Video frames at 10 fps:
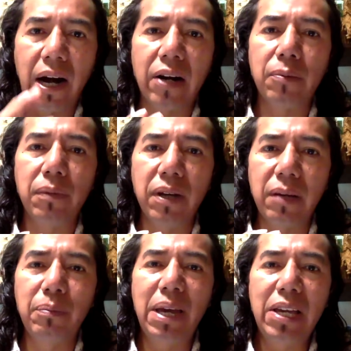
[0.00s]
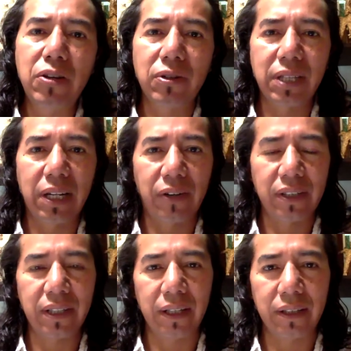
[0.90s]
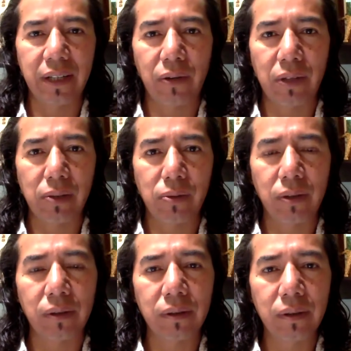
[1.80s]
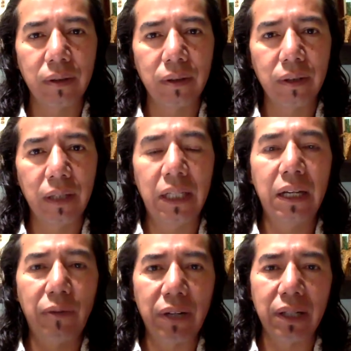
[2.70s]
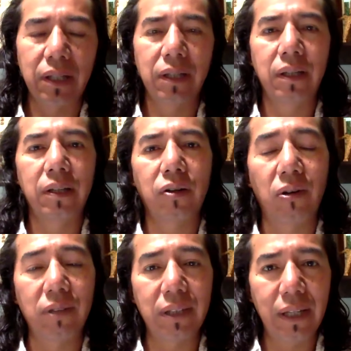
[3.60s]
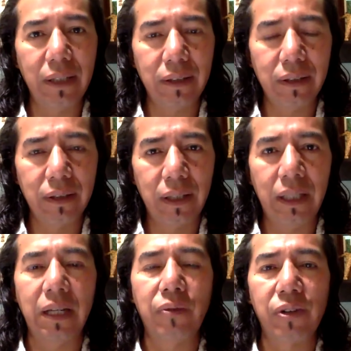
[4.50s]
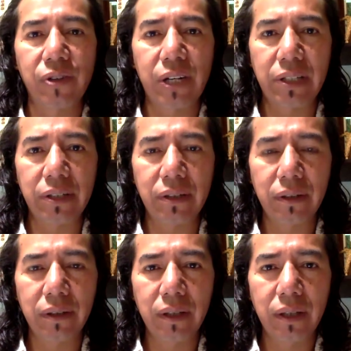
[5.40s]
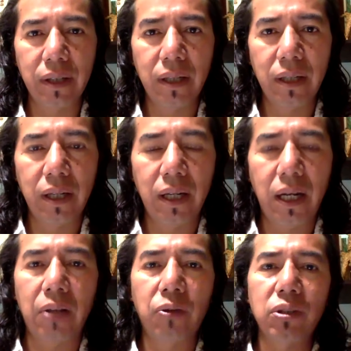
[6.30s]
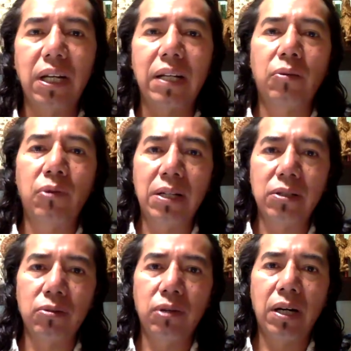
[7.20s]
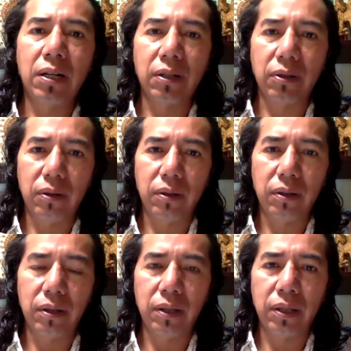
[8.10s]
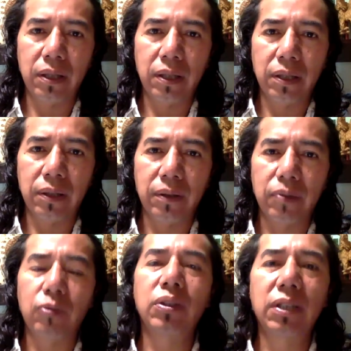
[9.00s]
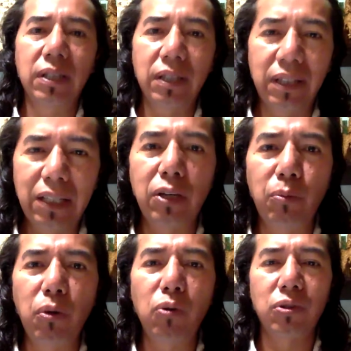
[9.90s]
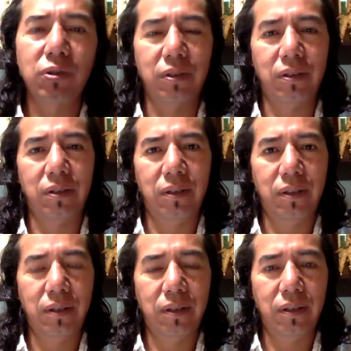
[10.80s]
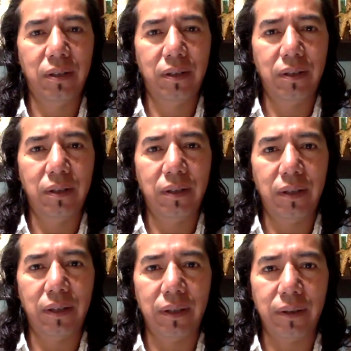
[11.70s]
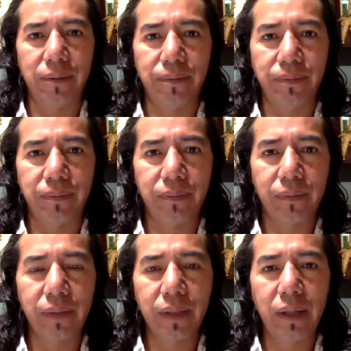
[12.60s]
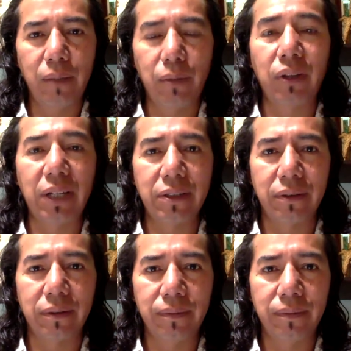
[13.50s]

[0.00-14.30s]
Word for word: are major sacred sites around the world, in every continent, in every region. And those are the ones who are, uh, would need the most um, protection.